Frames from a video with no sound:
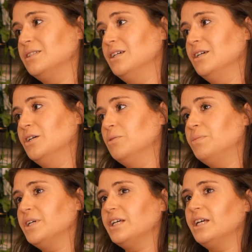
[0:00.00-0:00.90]
But
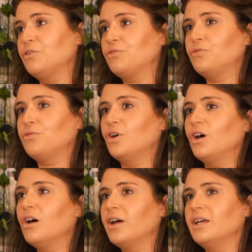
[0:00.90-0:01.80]
if I
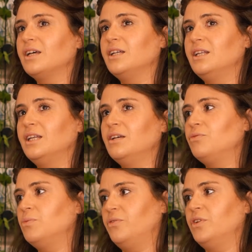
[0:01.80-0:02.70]
can live within
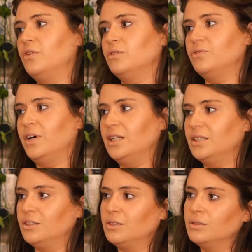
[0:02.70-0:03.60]
those
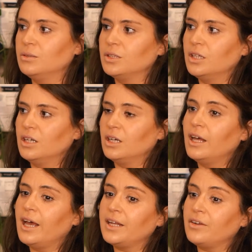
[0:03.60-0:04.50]
values and I
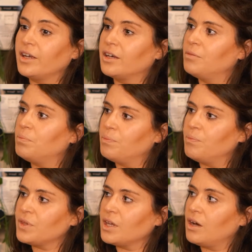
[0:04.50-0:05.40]
can
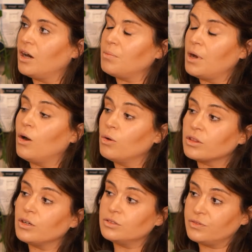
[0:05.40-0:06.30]
uphold those
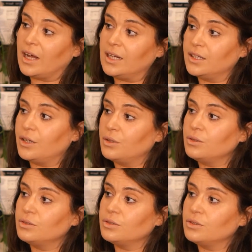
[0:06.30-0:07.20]
values
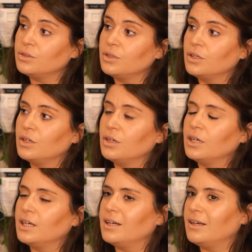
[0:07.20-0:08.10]

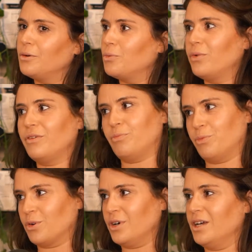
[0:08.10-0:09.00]
with
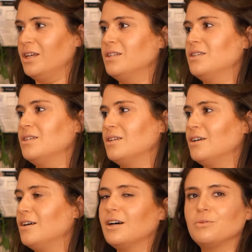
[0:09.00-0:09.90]
pride, I would
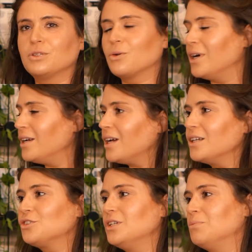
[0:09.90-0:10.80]
quite naturally
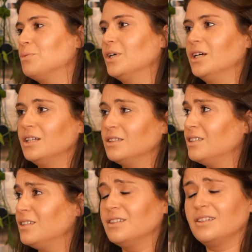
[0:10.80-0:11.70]
bring it into
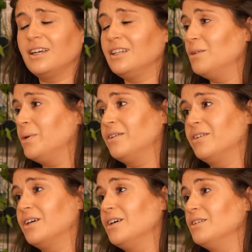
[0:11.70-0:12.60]
anywhere I go,
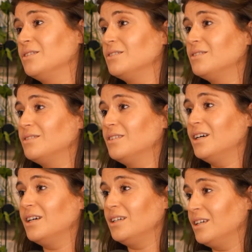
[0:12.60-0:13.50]

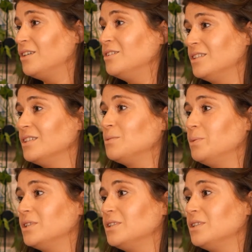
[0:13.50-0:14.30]
including this business.